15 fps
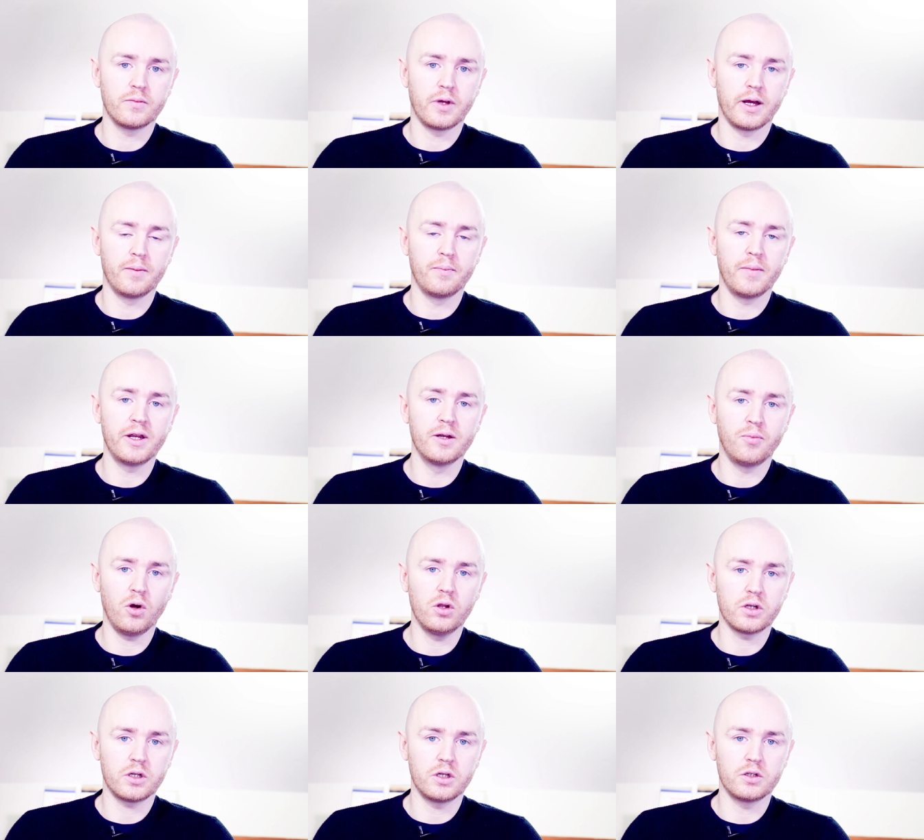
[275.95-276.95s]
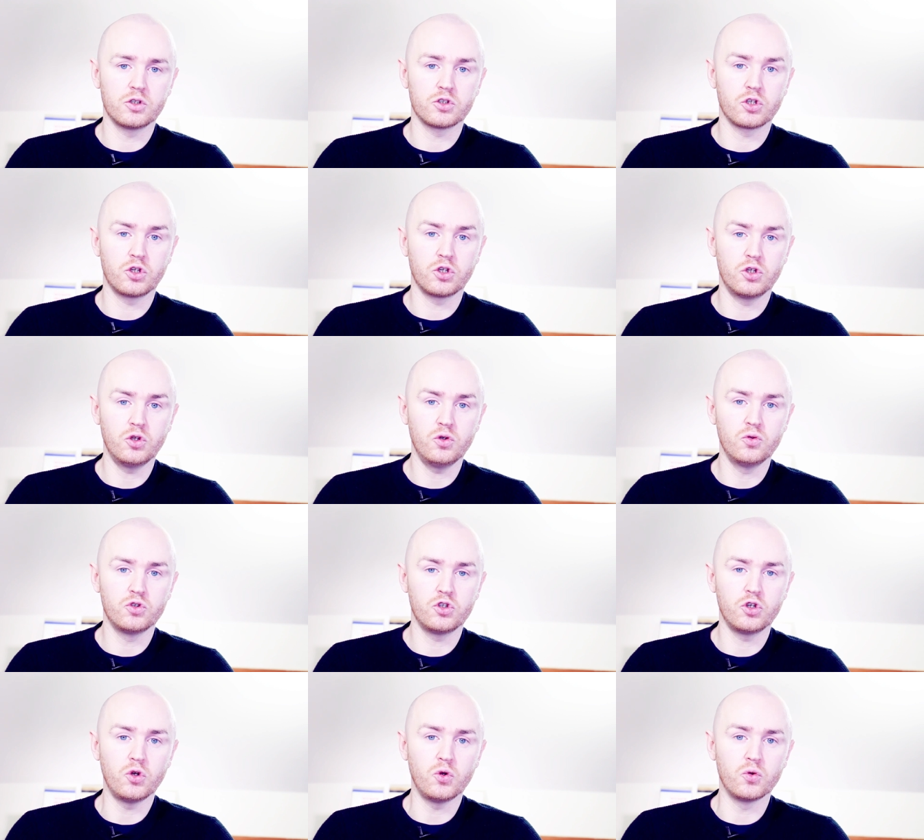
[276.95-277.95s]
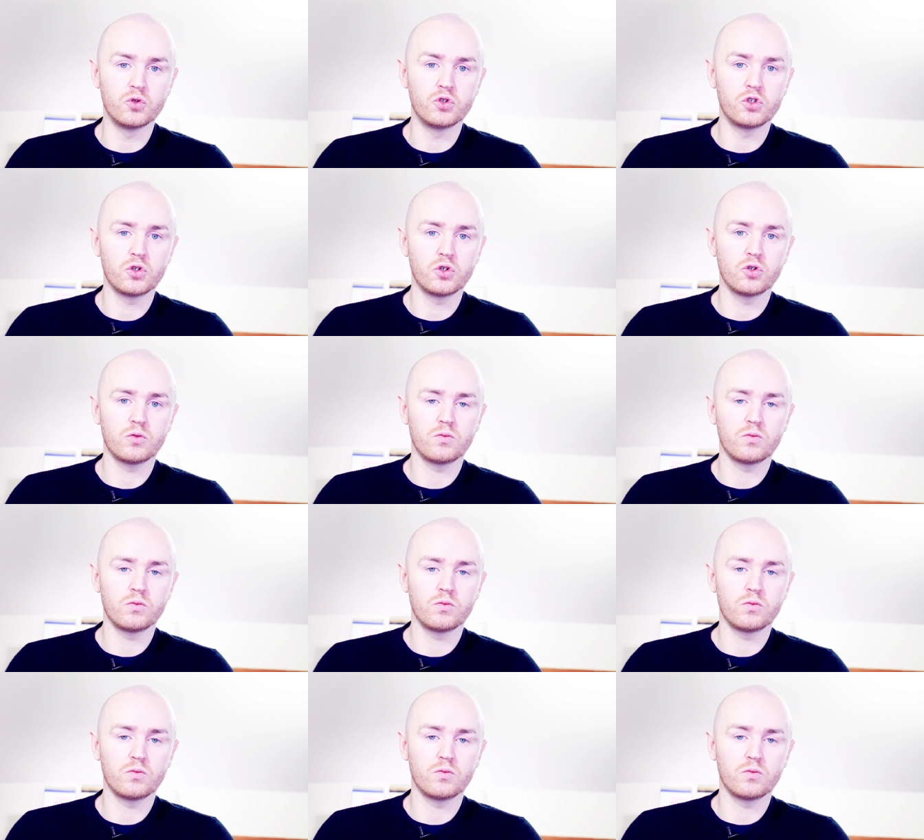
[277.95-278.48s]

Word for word: metabolically, there's a huge, huge